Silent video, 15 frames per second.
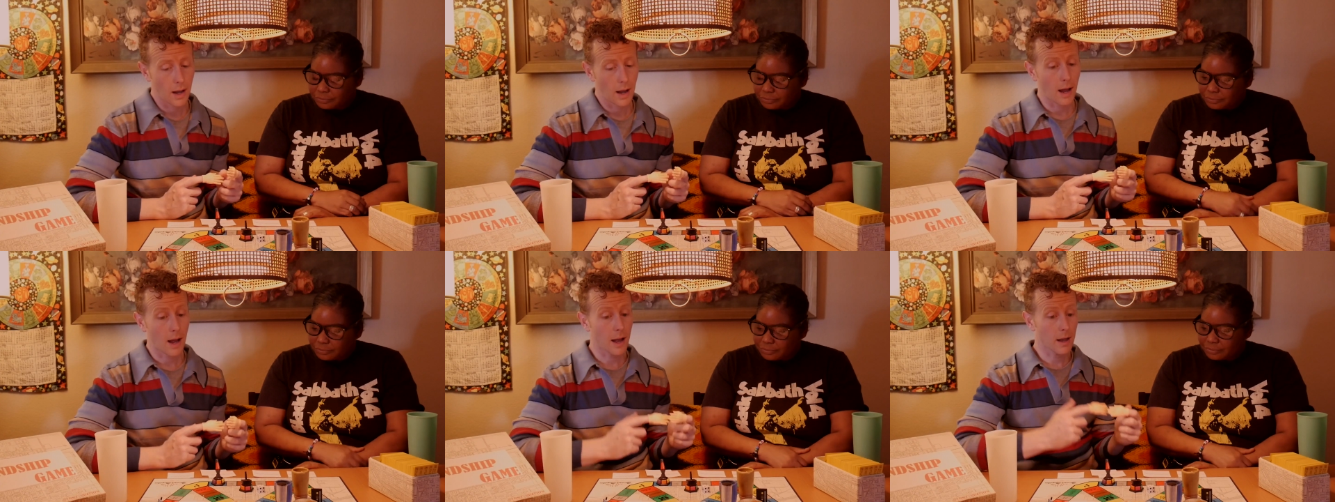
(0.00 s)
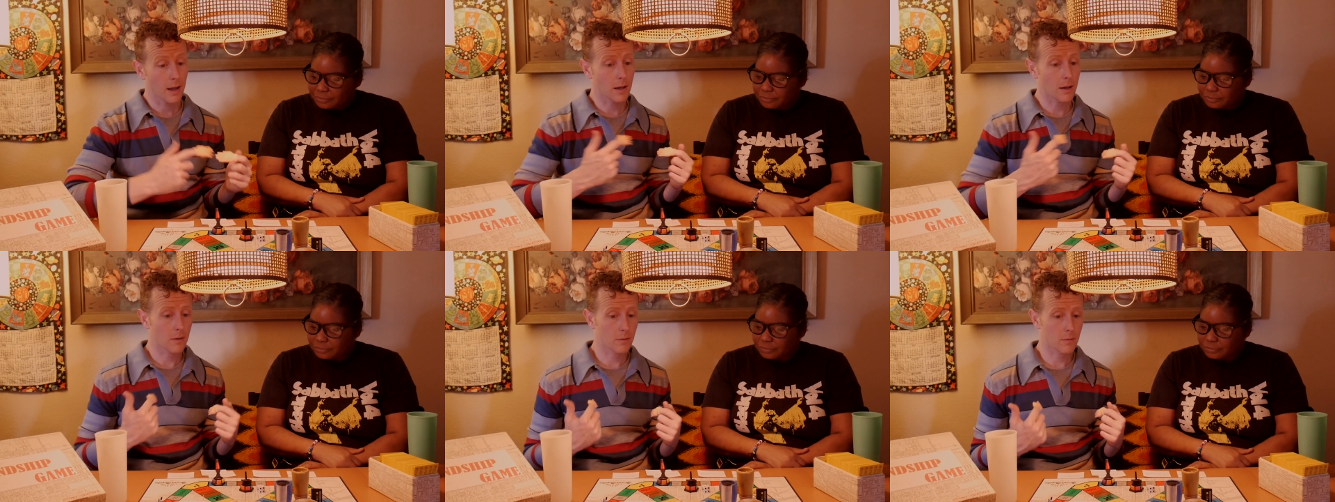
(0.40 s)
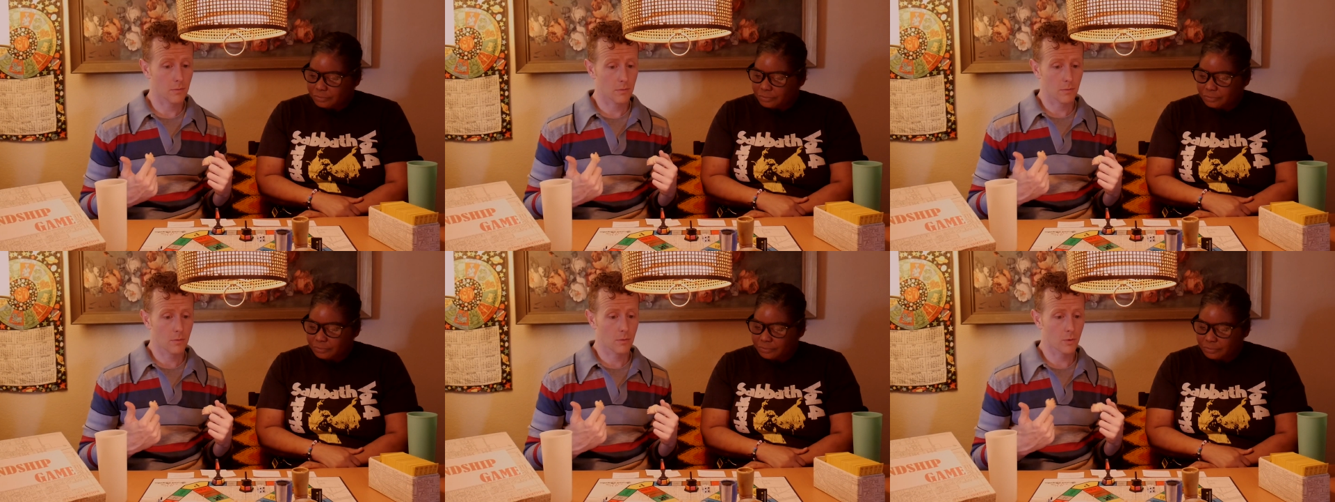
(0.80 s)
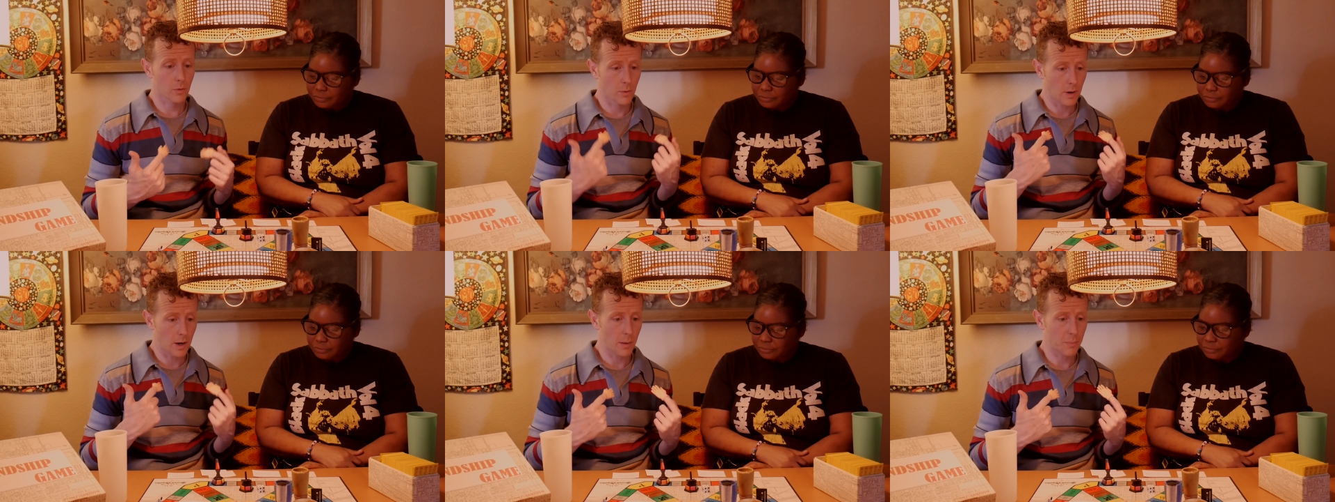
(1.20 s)
Speaker 1: I
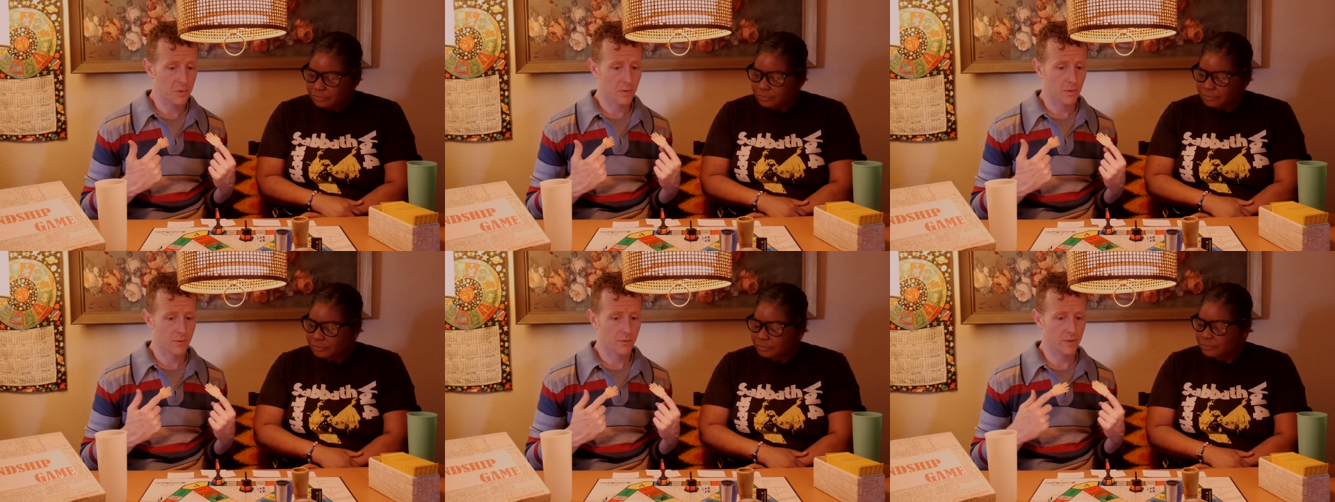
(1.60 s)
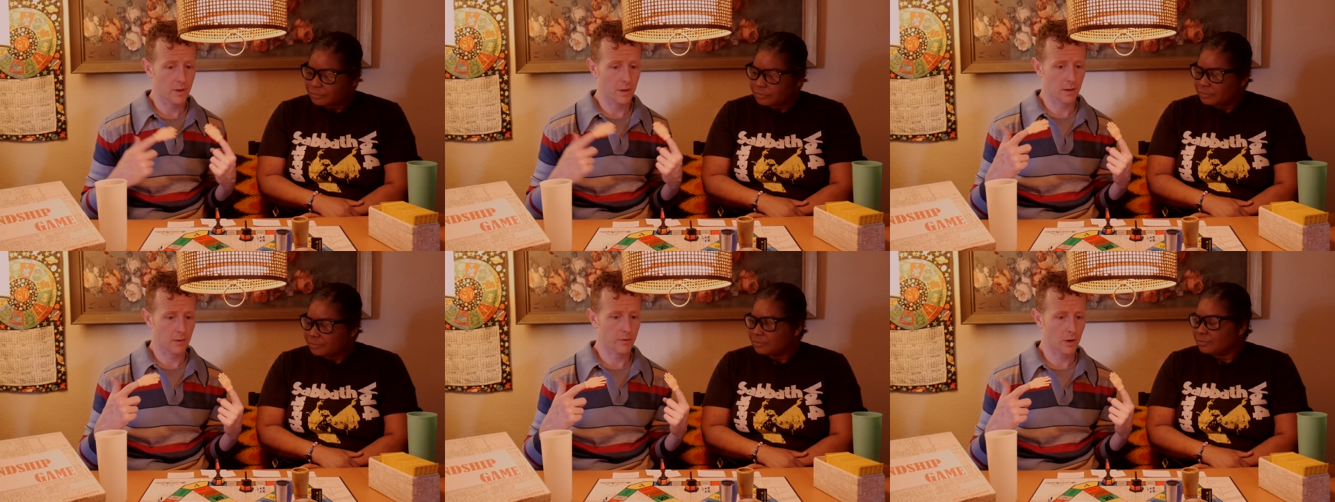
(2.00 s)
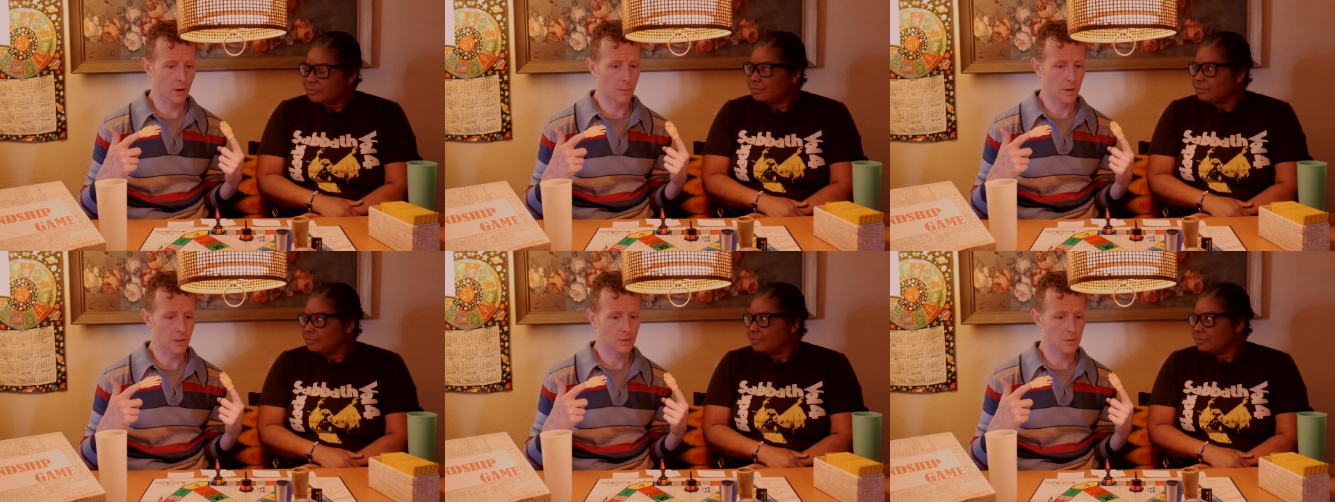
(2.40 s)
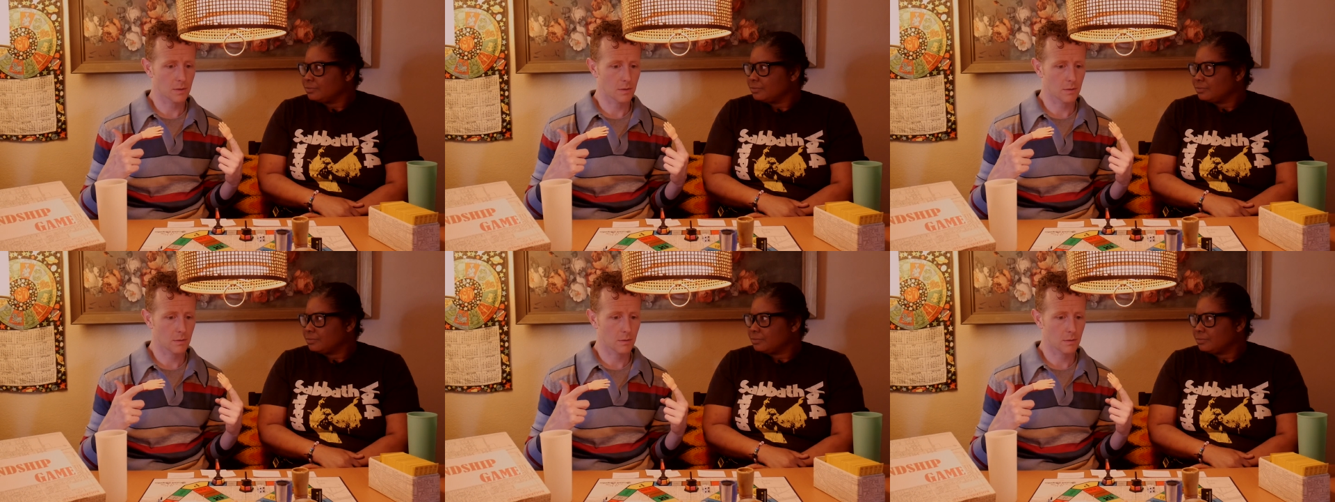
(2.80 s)
grew up feeling very much